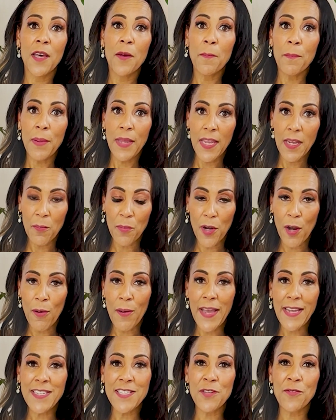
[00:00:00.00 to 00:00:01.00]
Being
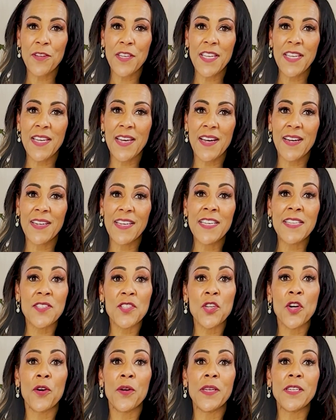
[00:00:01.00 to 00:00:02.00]
proactive here is
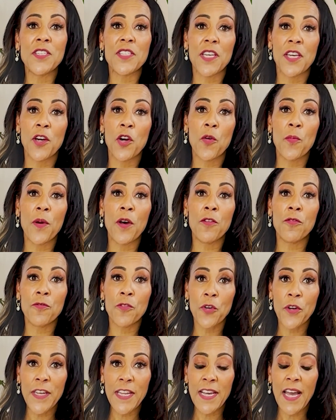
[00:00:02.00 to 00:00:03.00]
going to help
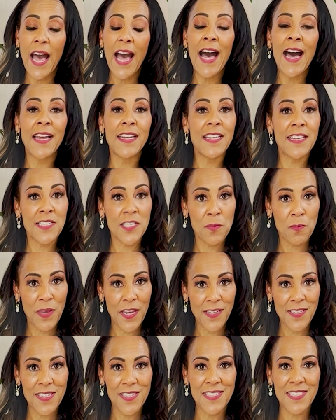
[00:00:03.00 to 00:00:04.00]
avoiding
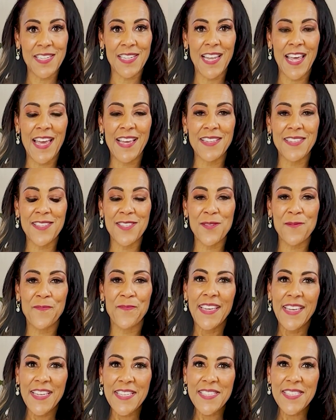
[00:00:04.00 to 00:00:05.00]
unexpected delays.
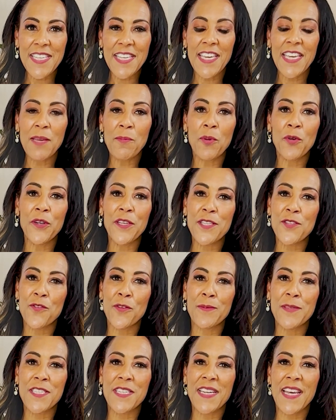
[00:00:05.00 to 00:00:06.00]
Here's the key points
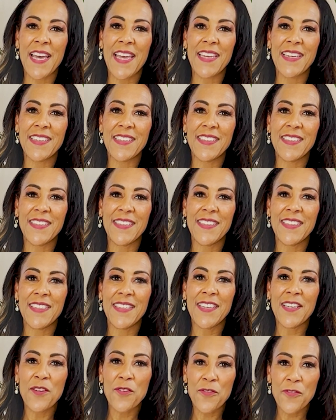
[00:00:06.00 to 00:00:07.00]
from today.
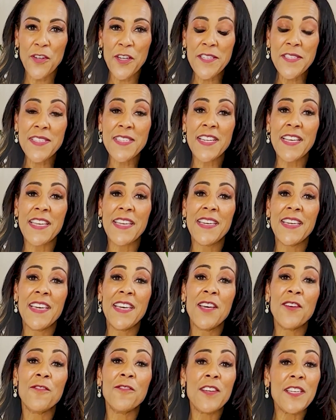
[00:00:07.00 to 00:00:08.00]
Firstly,
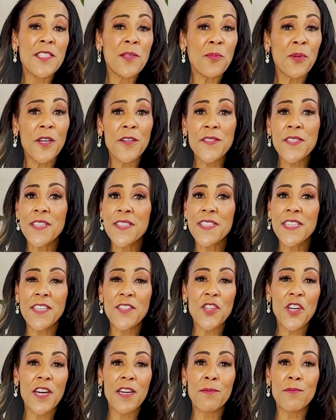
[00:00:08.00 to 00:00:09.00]
visa processing
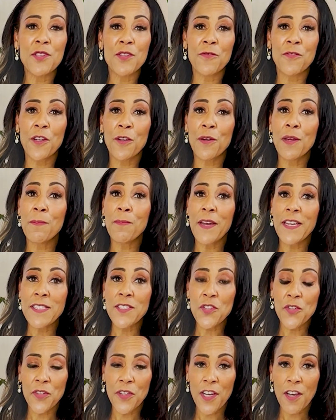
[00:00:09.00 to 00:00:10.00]
times vary
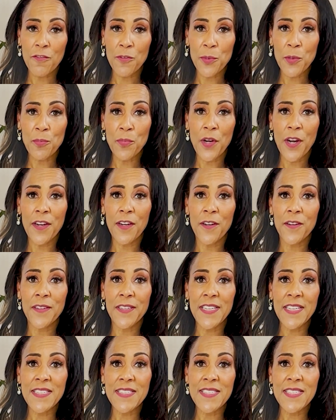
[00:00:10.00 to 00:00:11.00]
based on government
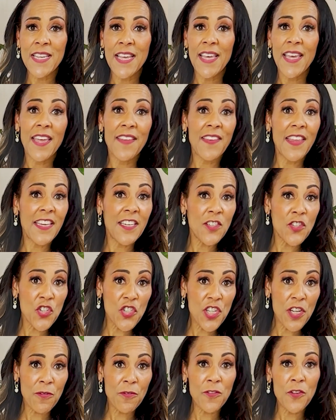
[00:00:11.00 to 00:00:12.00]
priorities, and they can
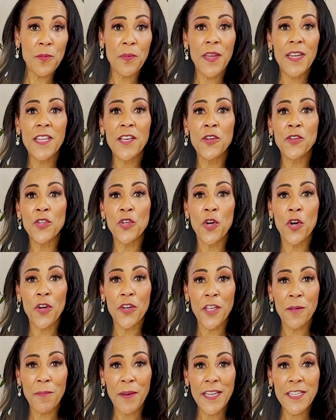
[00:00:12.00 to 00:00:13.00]
shift depending on your
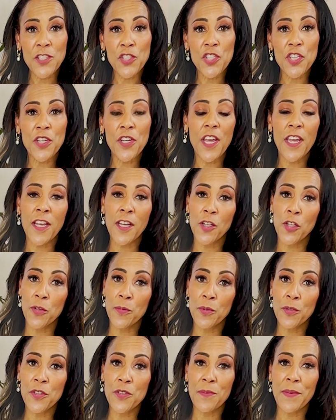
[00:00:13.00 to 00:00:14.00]
occupation and
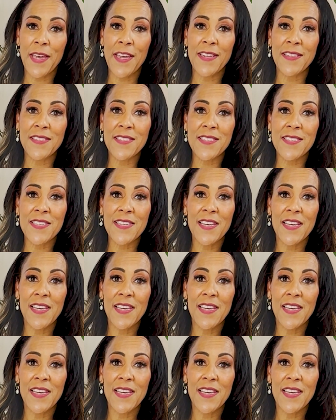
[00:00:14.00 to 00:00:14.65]
global demands.